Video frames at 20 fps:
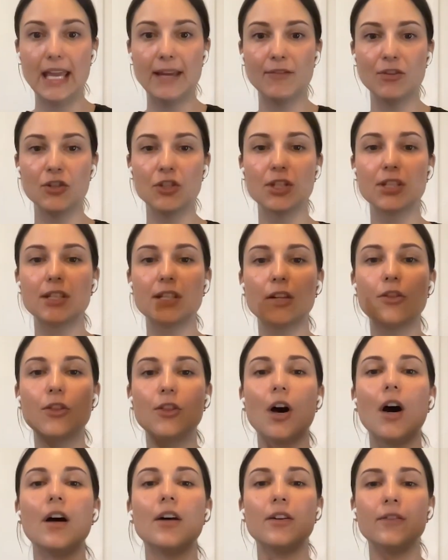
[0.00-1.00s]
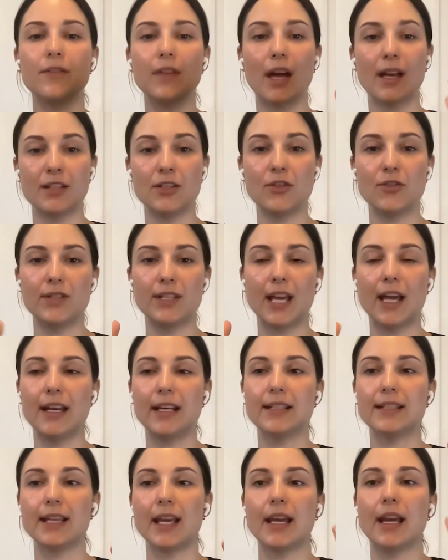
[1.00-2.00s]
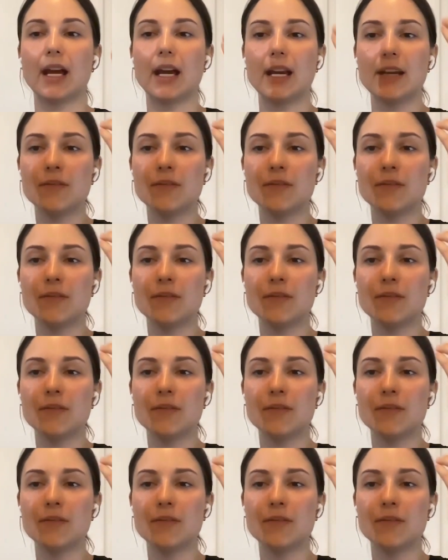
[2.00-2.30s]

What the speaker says: Even just the thought of, as you said, it's like,